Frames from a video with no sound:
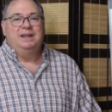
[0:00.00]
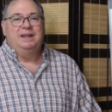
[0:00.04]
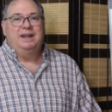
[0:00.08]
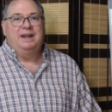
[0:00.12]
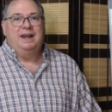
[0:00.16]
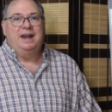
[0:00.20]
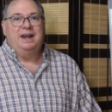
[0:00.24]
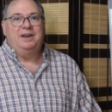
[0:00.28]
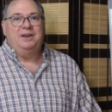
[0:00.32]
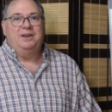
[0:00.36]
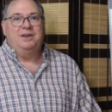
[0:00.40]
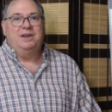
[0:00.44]

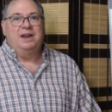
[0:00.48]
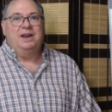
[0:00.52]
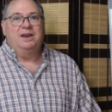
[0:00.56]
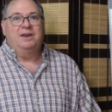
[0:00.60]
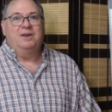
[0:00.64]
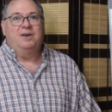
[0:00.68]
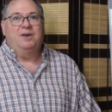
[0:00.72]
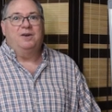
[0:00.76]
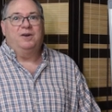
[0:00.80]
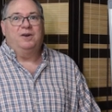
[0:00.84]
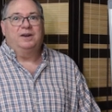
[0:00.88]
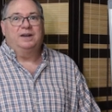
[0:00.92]
and you get
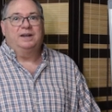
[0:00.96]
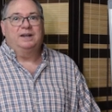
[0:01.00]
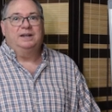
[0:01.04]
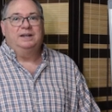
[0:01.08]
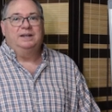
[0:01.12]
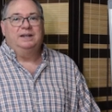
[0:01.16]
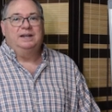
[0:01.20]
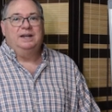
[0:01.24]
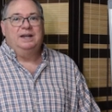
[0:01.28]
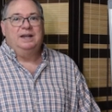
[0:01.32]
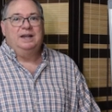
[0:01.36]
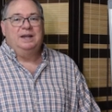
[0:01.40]
an arc.
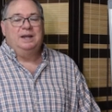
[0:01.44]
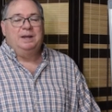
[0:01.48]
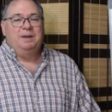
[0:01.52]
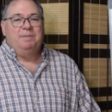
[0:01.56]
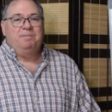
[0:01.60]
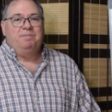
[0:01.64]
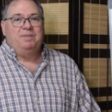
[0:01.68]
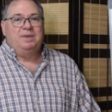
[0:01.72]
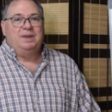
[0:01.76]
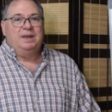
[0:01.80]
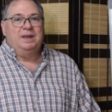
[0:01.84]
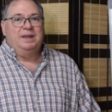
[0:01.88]

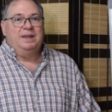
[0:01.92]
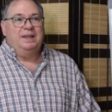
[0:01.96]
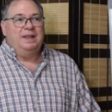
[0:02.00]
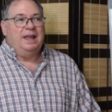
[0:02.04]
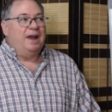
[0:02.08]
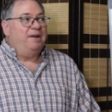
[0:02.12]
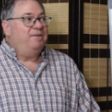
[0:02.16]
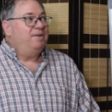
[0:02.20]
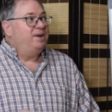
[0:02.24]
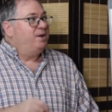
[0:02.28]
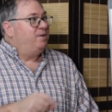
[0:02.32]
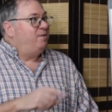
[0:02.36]

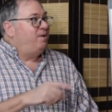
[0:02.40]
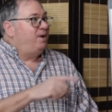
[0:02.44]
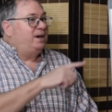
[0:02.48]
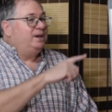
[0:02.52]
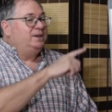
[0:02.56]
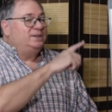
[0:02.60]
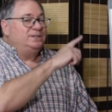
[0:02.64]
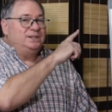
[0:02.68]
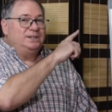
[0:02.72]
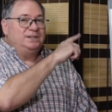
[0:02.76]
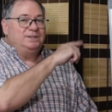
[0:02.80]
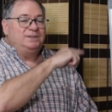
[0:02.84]
That
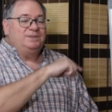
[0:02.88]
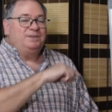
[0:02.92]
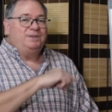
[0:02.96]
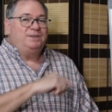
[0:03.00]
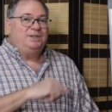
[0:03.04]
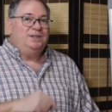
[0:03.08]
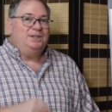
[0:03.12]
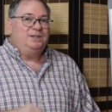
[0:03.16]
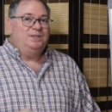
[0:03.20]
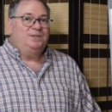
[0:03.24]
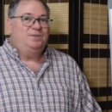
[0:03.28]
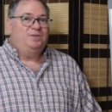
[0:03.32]
requires
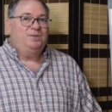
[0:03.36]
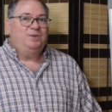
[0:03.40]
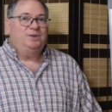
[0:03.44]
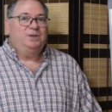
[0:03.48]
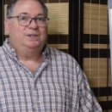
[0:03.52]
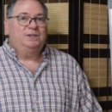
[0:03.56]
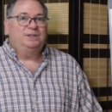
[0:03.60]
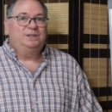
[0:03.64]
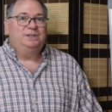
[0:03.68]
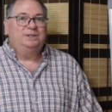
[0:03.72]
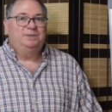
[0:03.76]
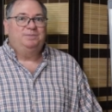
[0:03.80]
this
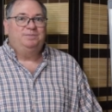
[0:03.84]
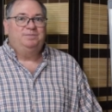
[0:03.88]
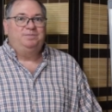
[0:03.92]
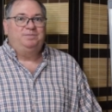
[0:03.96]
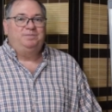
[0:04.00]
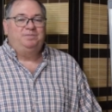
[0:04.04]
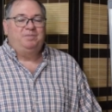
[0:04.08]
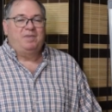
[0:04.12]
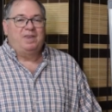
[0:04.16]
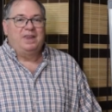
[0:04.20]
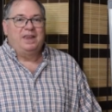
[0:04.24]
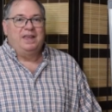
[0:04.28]
force.
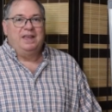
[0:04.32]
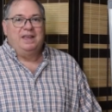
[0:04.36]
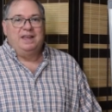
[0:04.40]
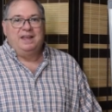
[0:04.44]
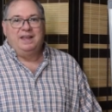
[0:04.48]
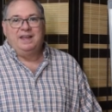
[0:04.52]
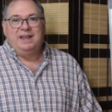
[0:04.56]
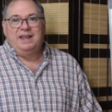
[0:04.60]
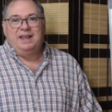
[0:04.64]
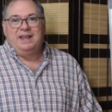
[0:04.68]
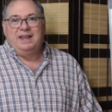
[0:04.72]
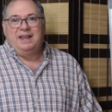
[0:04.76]

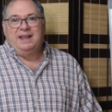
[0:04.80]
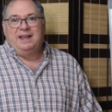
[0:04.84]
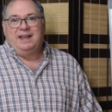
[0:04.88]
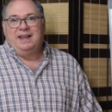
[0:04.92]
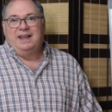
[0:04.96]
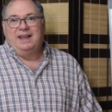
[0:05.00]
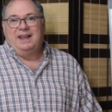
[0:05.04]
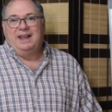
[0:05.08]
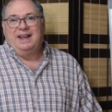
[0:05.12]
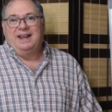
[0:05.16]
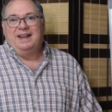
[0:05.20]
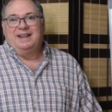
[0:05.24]

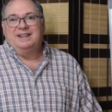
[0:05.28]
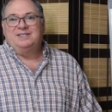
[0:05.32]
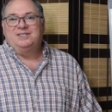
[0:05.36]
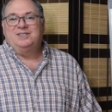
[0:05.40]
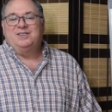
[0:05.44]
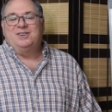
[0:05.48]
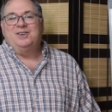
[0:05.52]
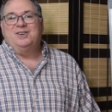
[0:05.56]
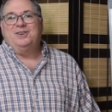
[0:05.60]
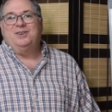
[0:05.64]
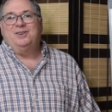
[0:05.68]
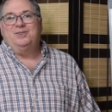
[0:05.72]
And
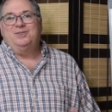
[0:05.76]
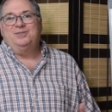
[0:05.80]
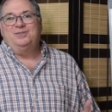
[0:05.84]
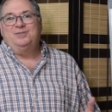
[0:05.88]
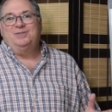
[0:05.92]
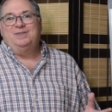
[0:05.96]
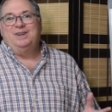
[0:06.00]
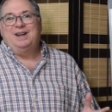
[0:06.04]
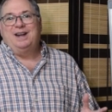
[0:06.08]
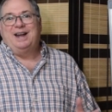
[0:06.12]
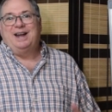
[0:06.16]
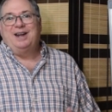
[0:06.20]

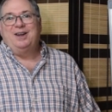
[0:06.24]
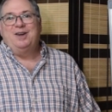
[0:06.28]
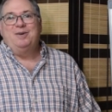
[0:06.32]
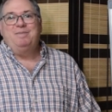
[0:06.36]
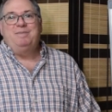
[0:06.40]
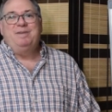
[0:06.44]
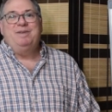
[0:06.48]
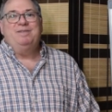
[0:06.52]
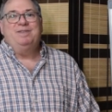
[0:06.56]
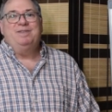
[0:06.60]
so I hope you've